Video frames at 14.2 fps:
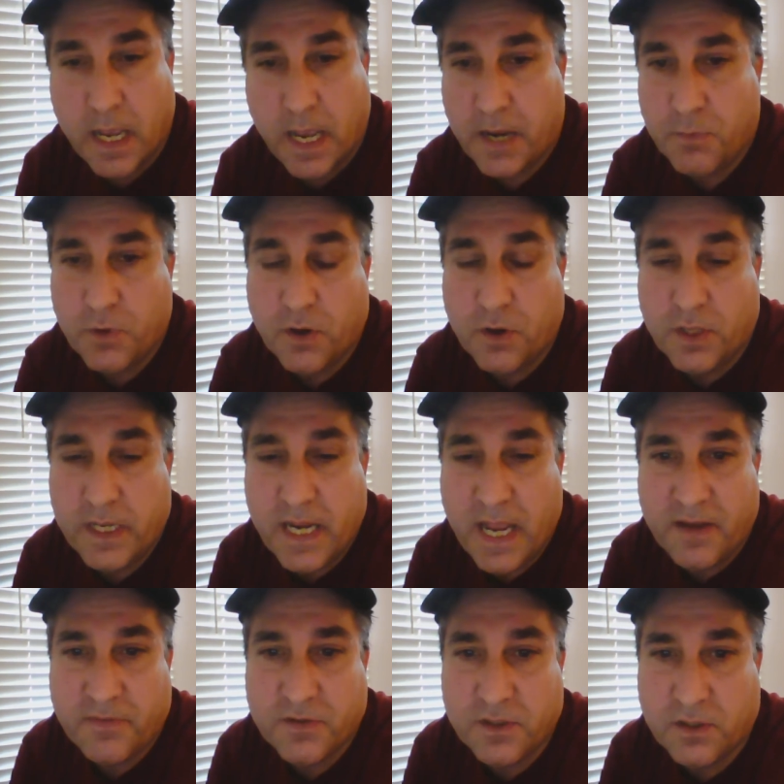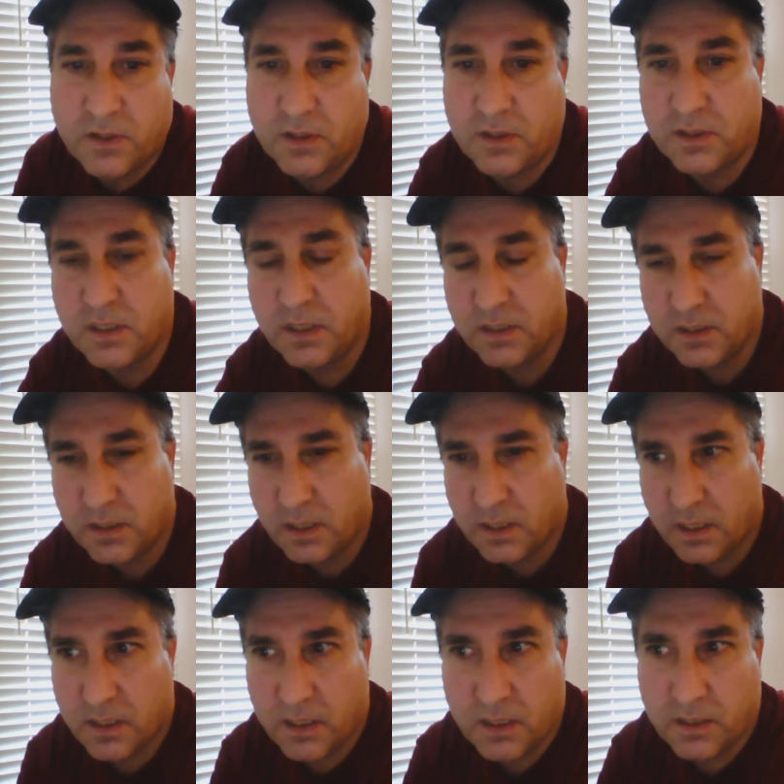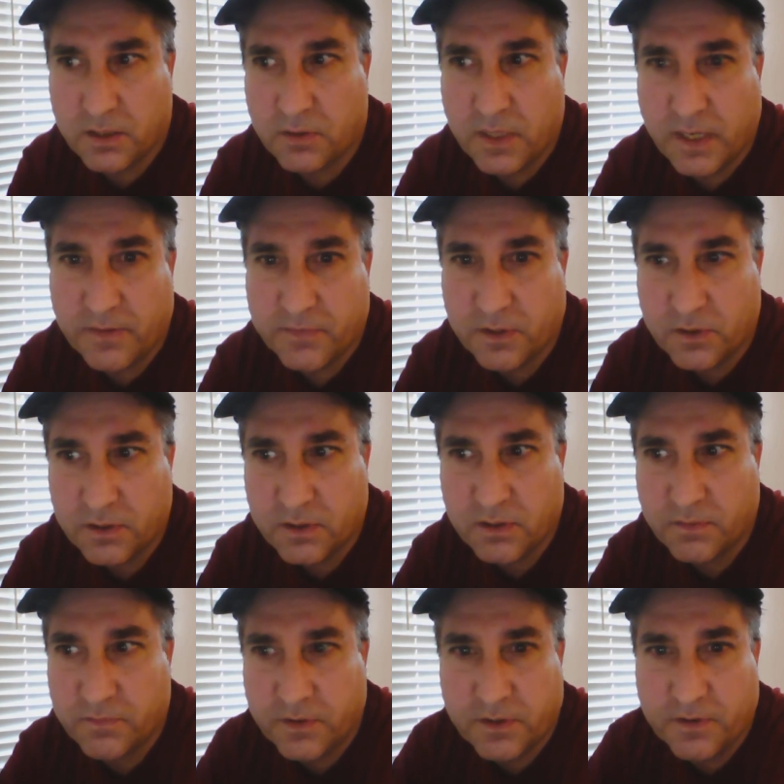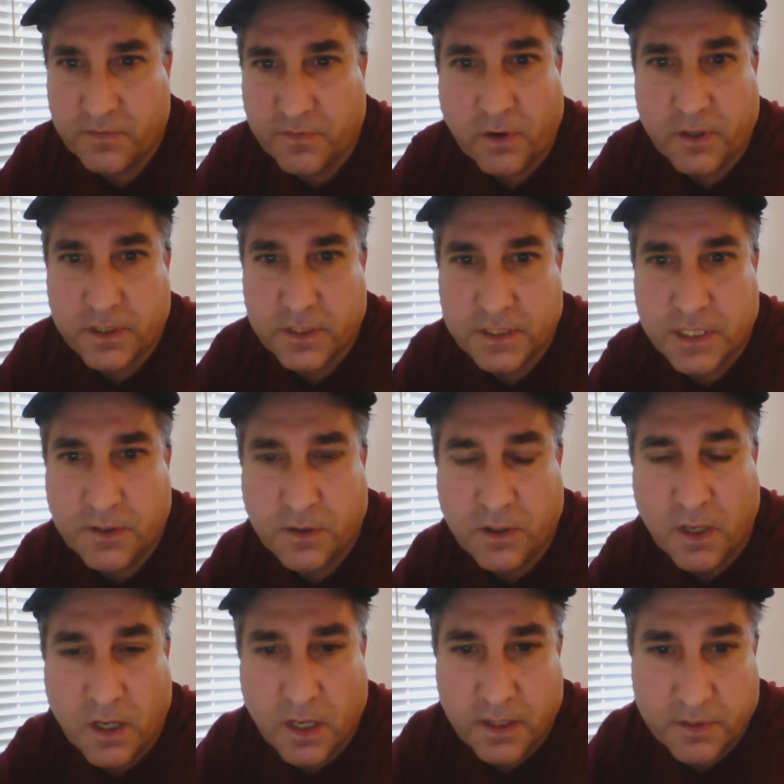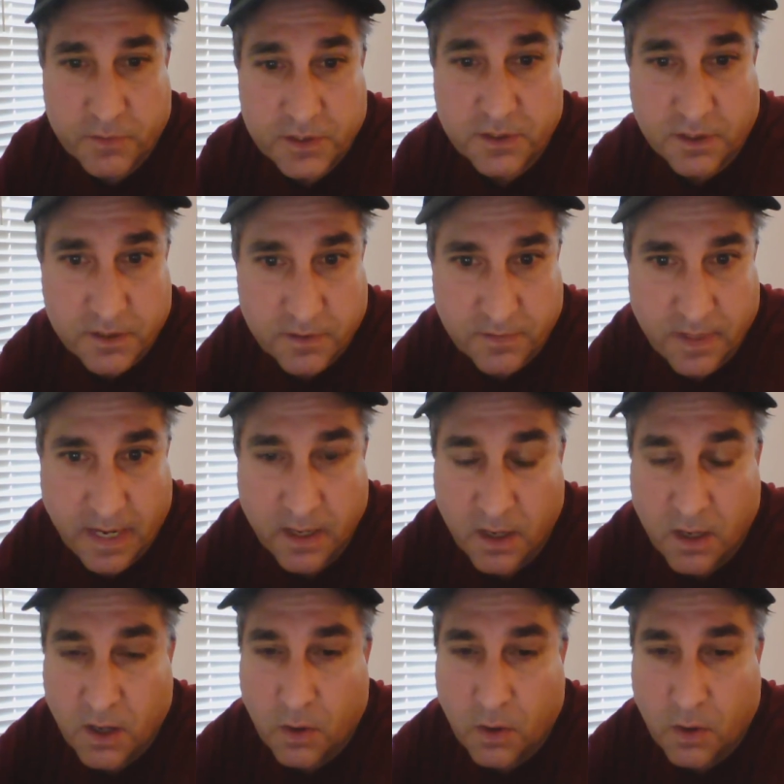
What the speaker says: And we only have to don't have to look very far to see the results of that,